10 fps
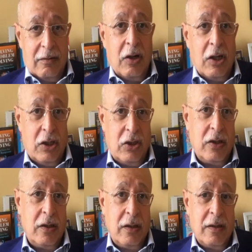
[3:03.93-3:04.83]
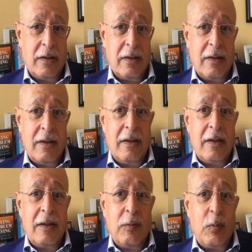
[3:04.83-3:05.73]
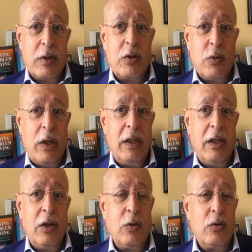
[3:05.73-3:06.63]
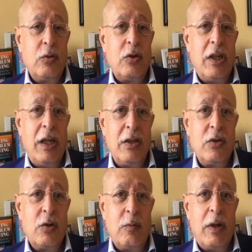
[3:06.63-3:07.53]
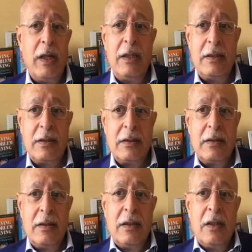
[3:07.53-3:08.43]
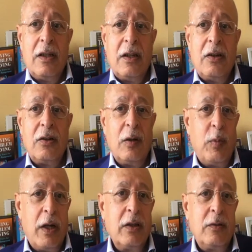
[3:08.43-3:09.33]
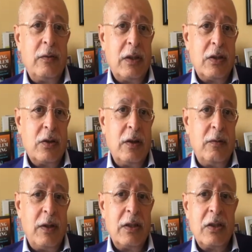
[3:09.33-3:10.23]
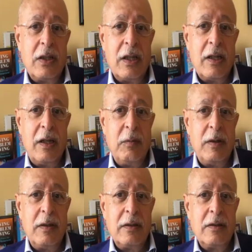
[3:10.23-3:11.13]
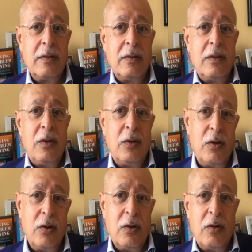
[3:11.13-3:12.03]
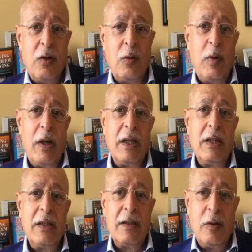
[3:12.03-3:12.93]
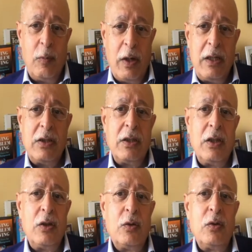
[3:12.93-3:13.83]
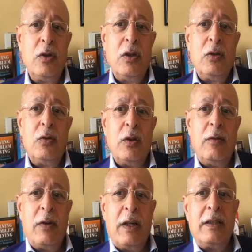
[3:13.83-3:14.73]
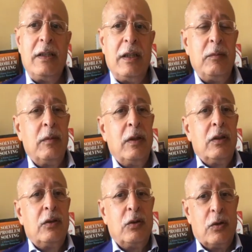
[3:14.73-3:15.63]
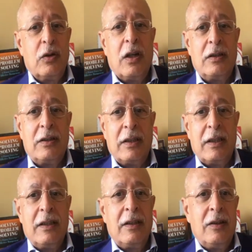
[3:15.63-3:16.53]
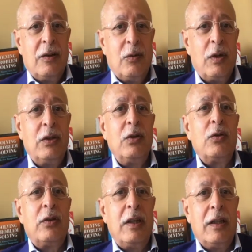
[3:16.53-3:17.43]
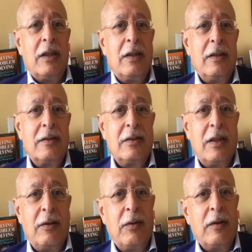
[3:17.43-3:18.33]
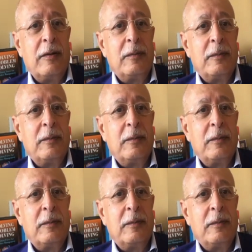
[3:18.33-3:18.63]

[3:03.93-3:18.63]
tradition, persuading you to change your mind on a part of the joint venture agreement, or obliging you to invite him to your country? What do you think, Stefan?